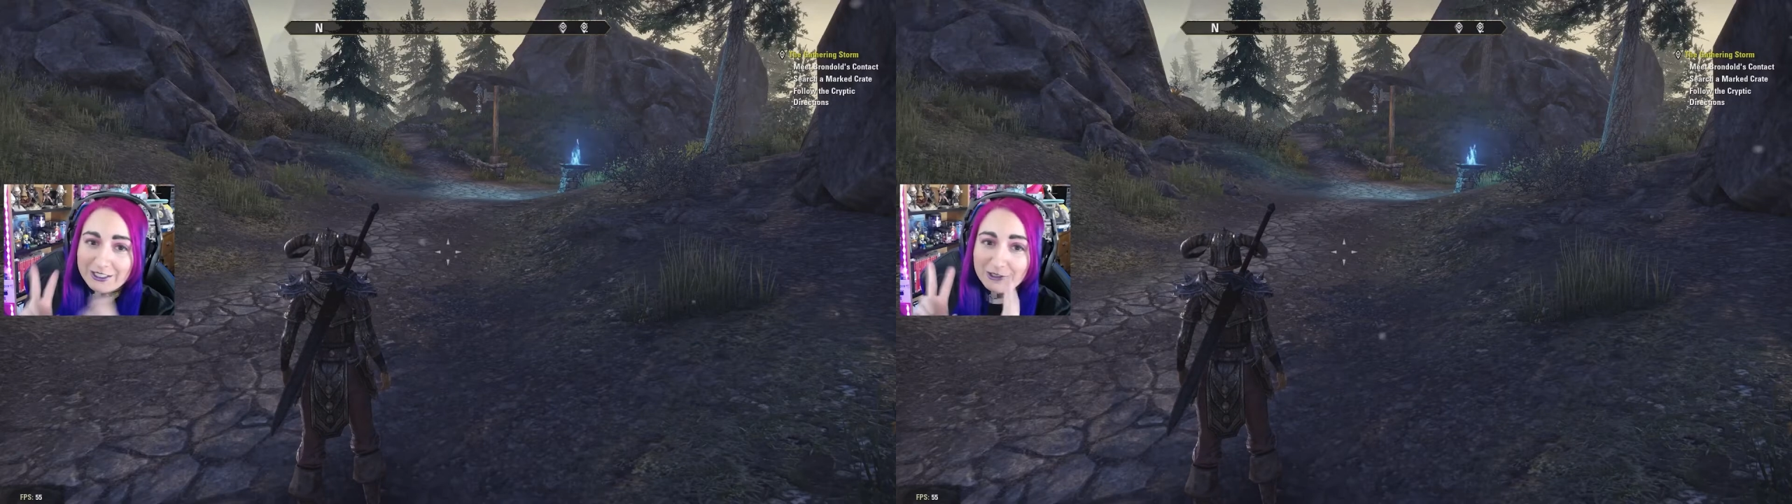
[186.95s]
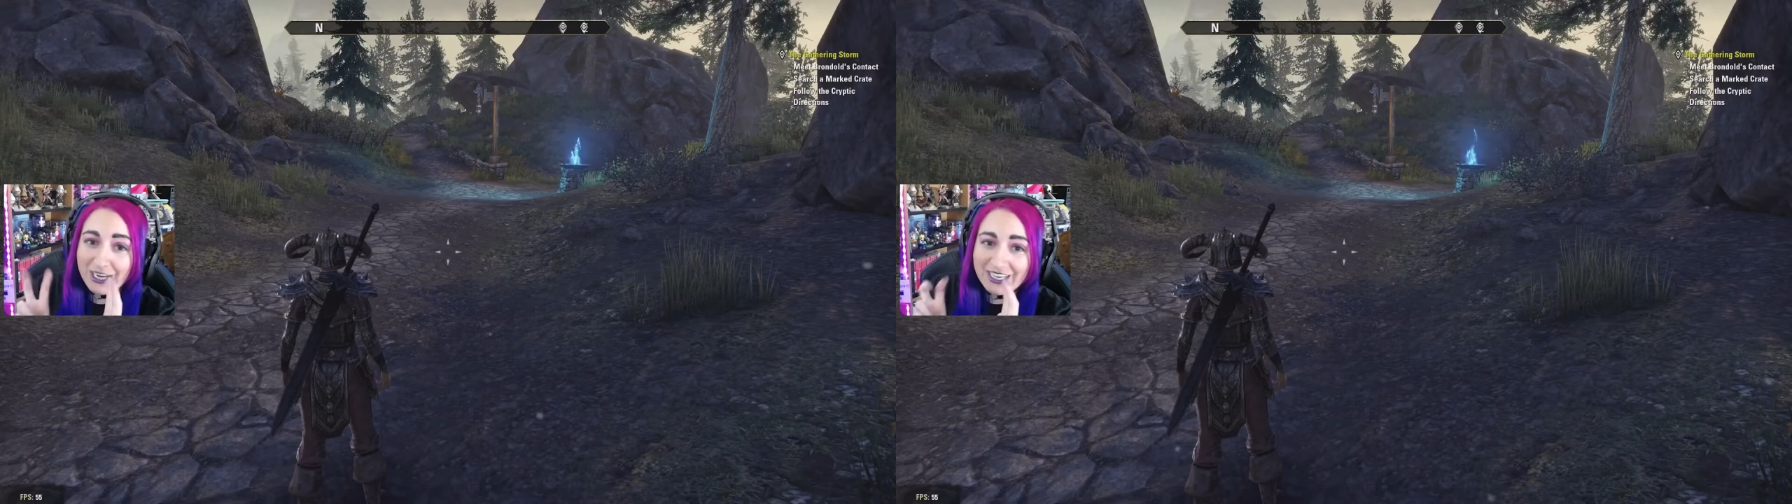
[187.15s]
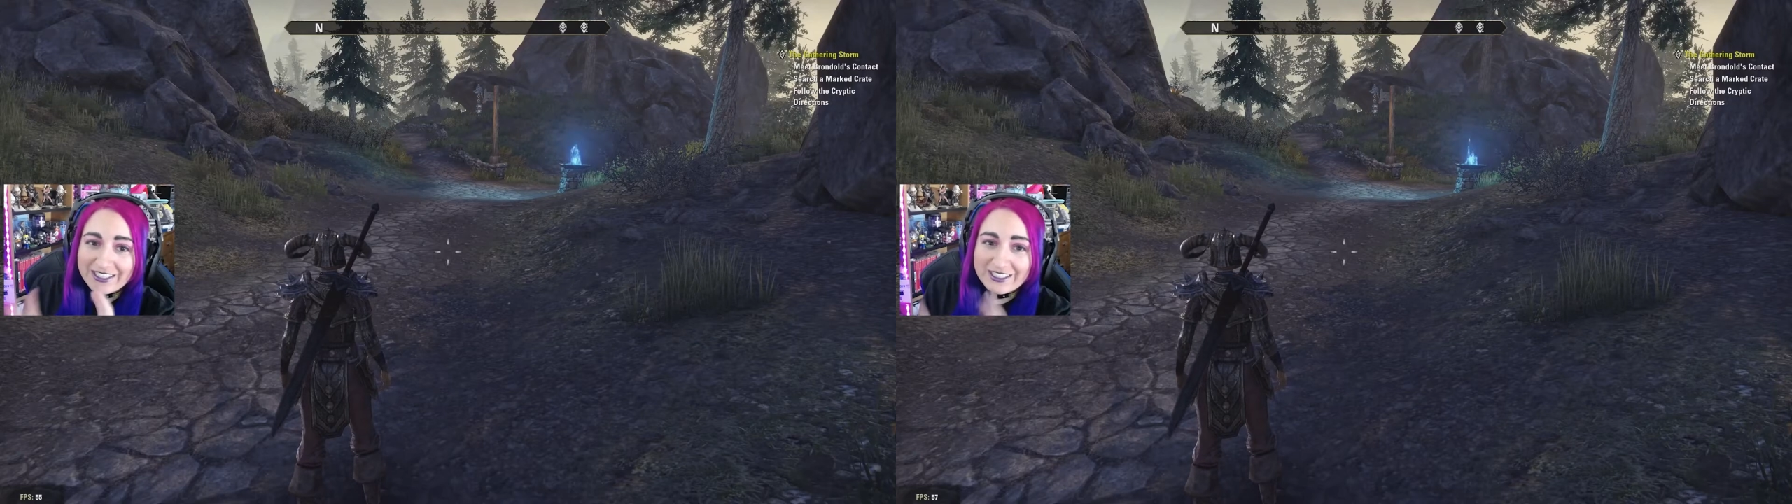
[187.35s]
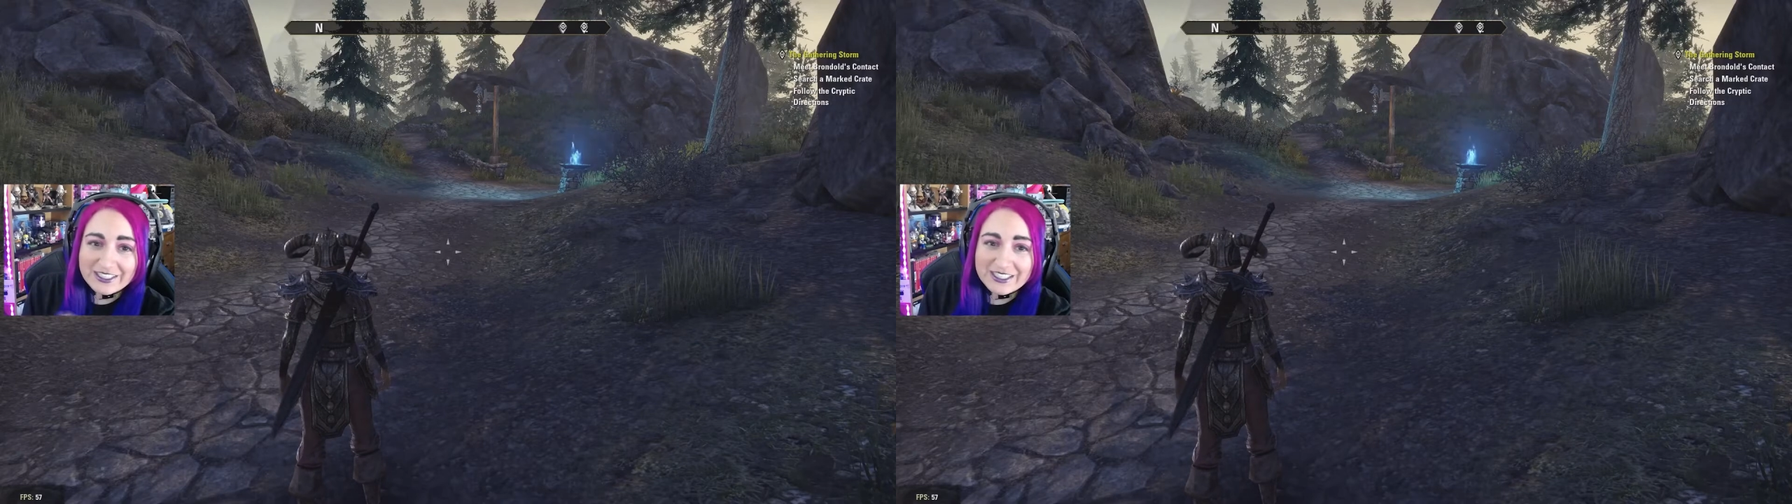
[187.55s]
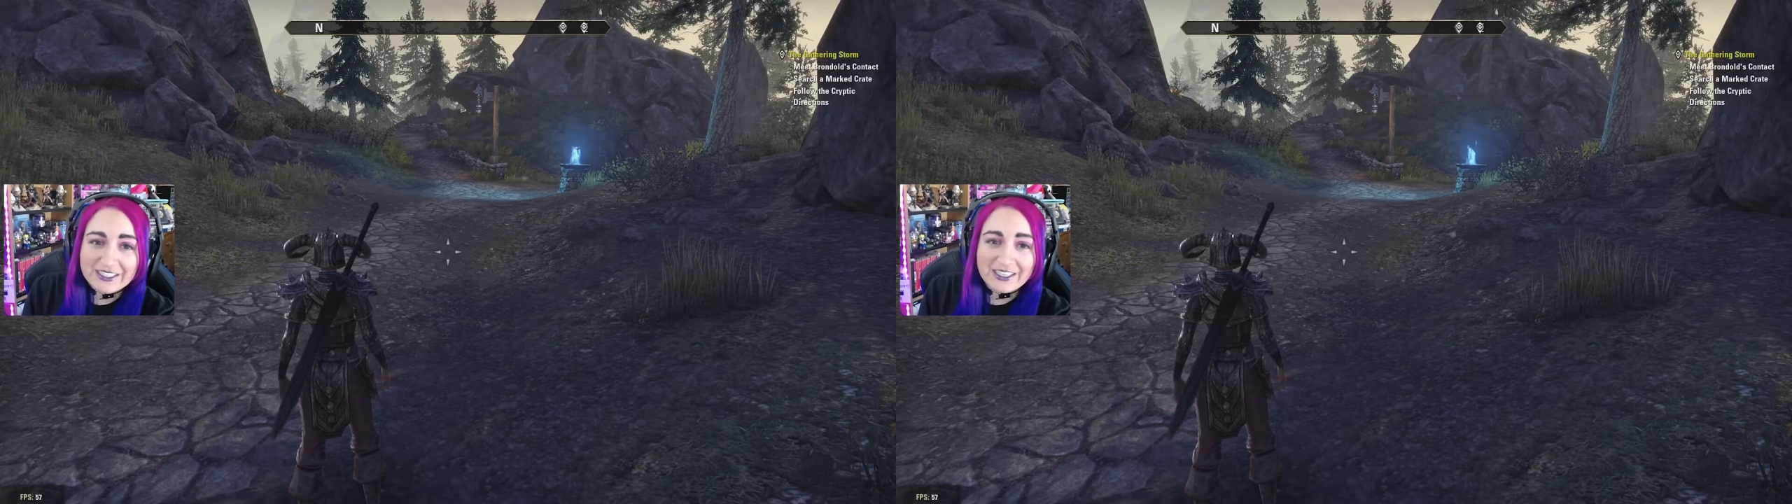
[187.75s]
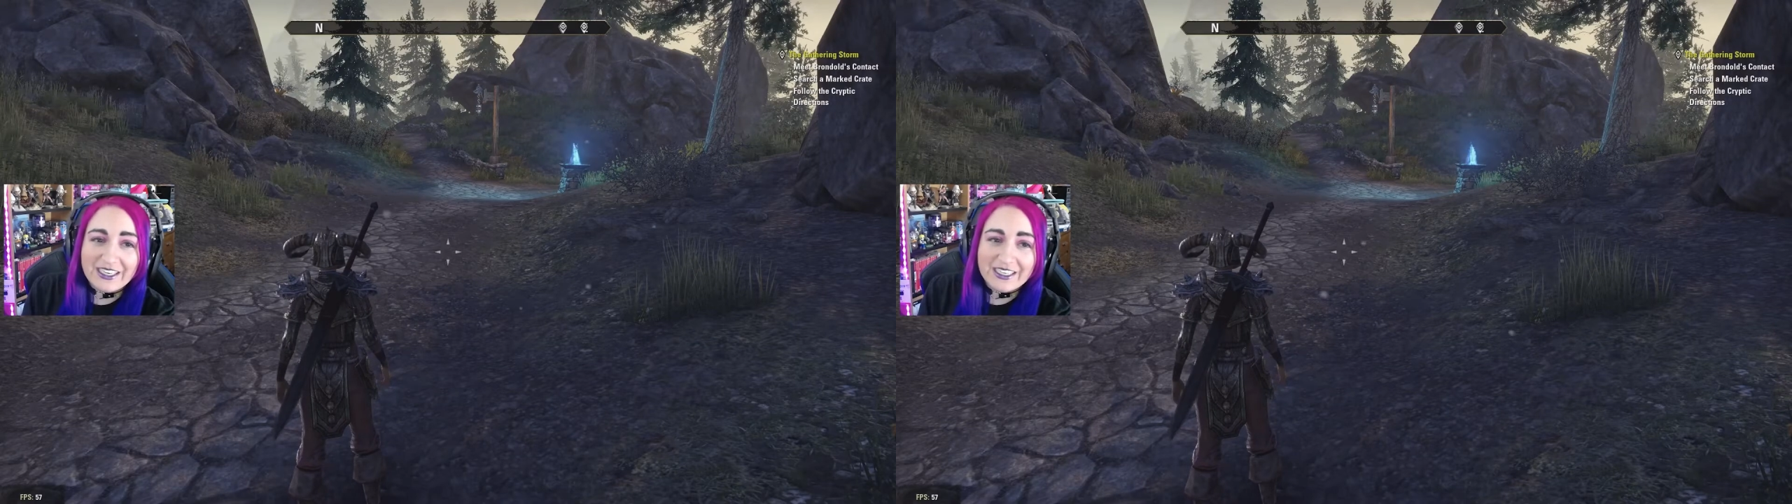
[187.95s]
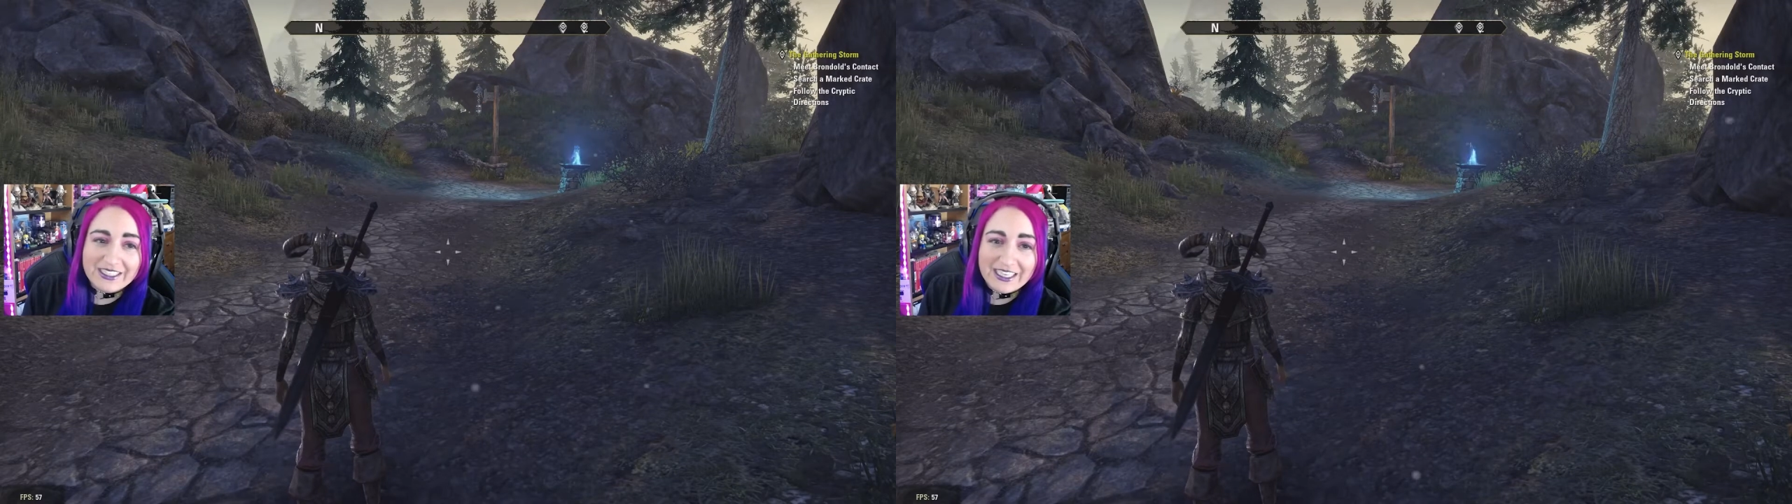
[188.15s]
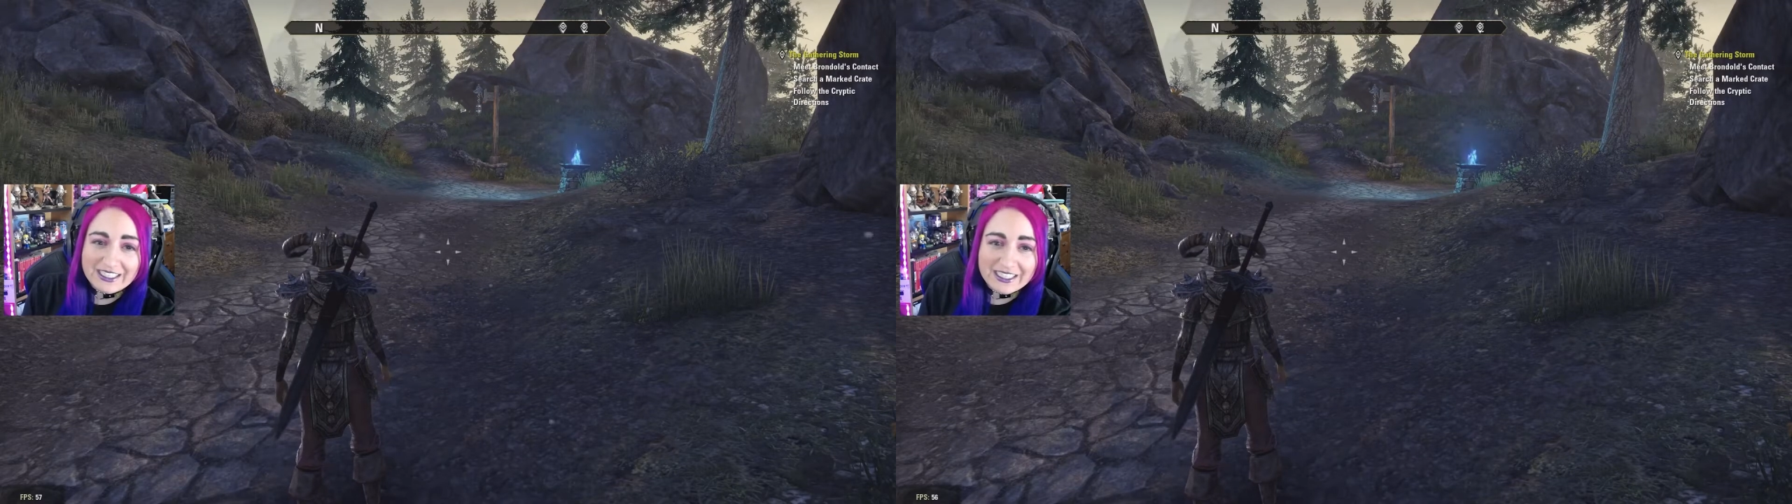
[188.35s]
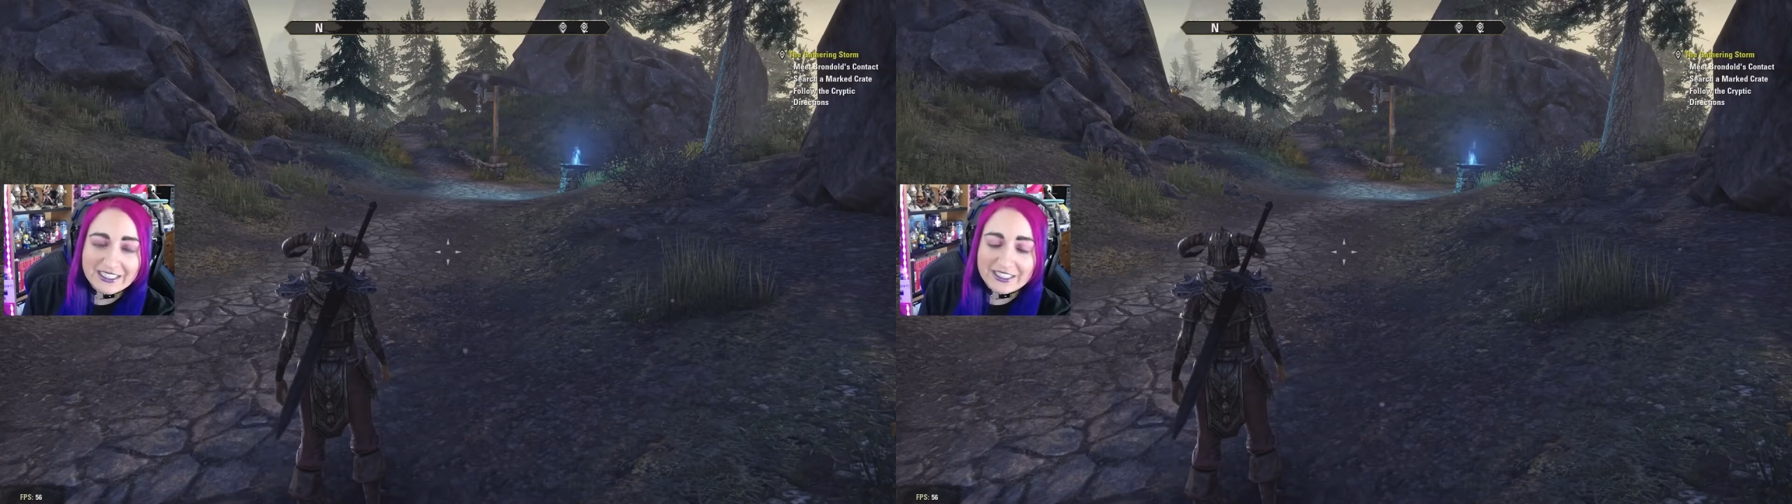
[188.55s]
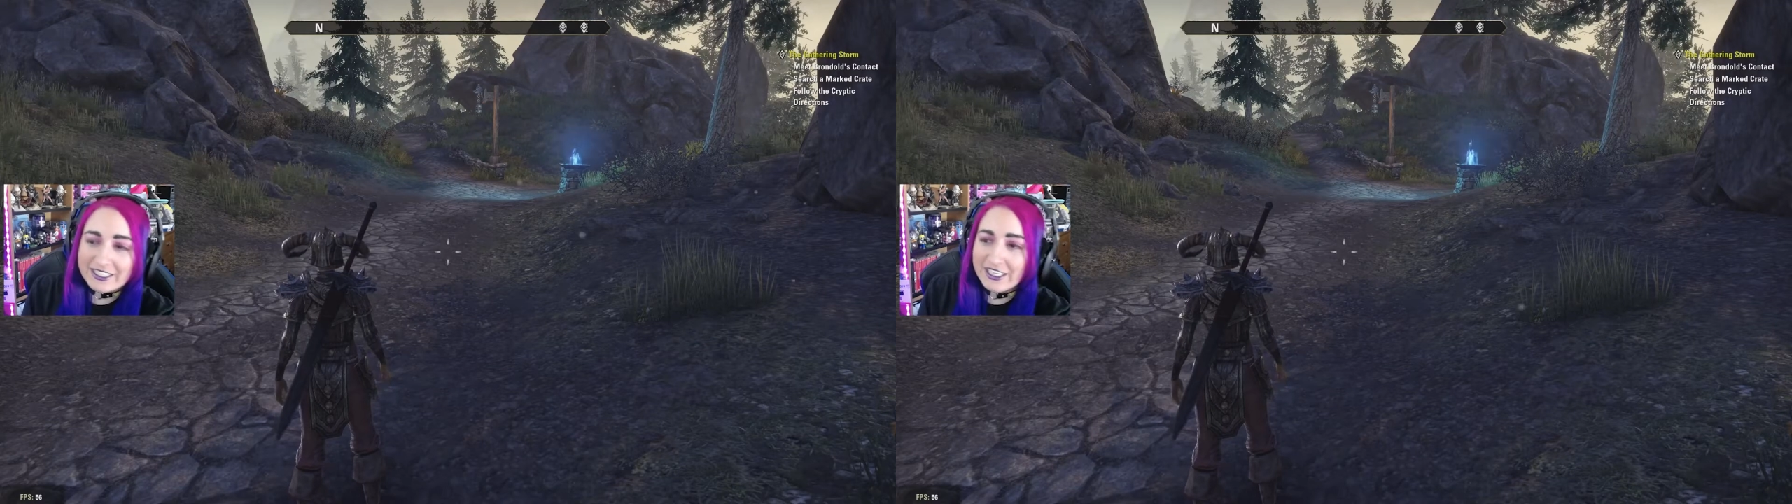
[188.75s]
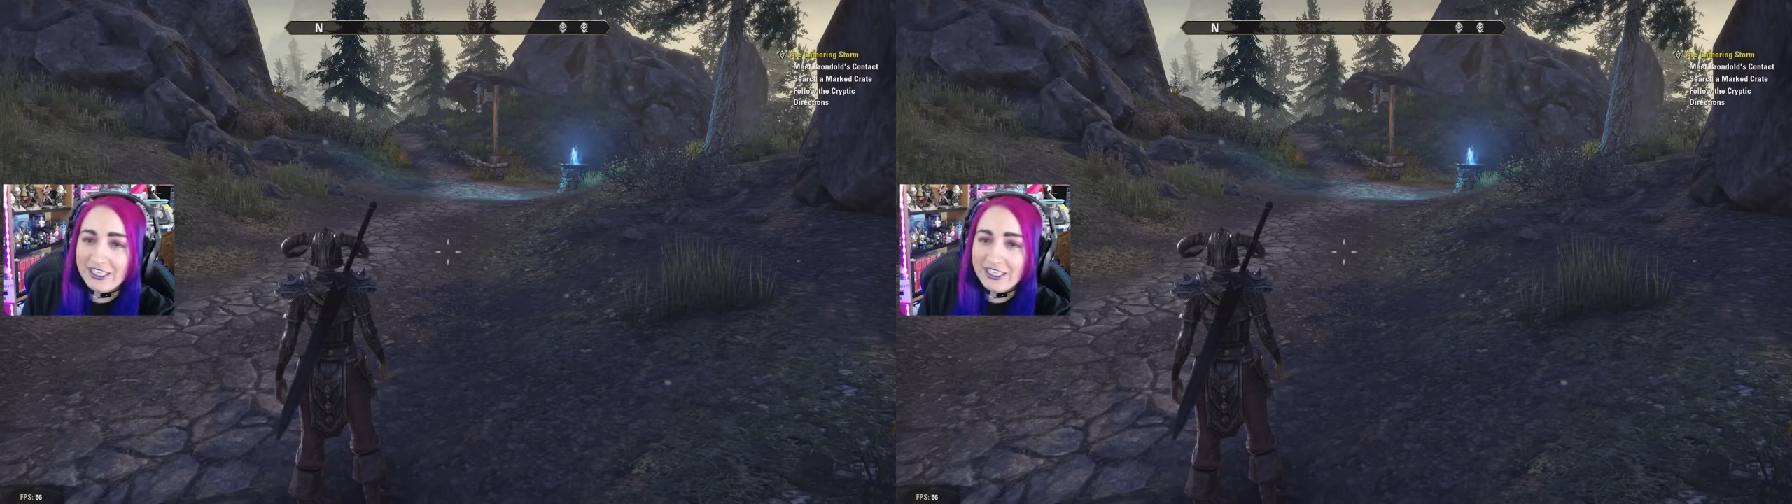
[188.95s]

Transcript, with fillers: trials, uh, dungeons.